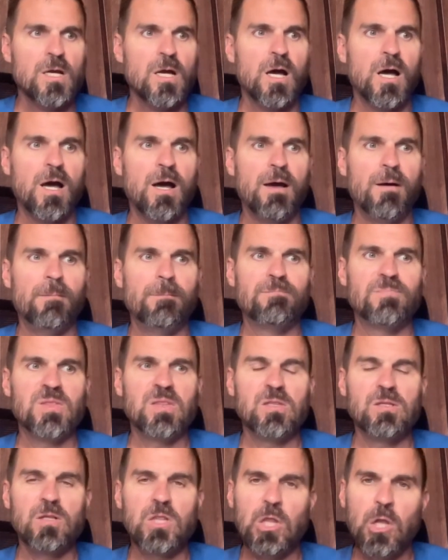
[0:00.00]
um,
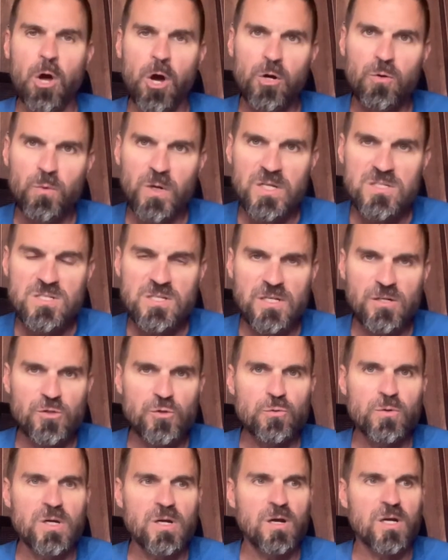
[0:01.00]
long runs that you're
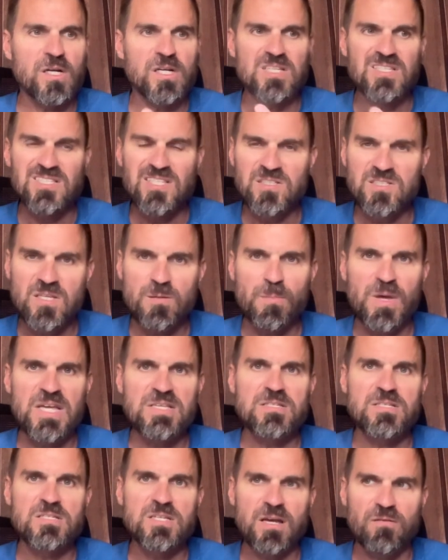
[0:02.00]
doing on a consistent
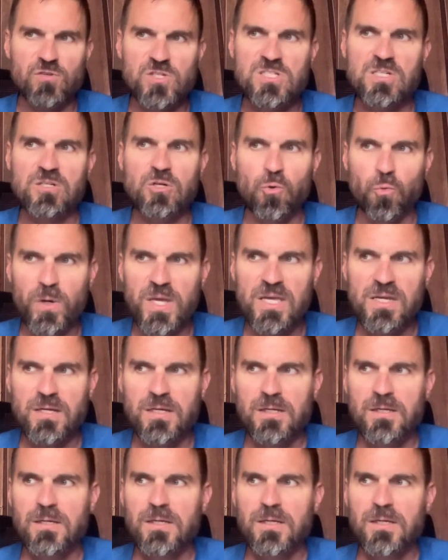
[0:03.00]
basis every single week.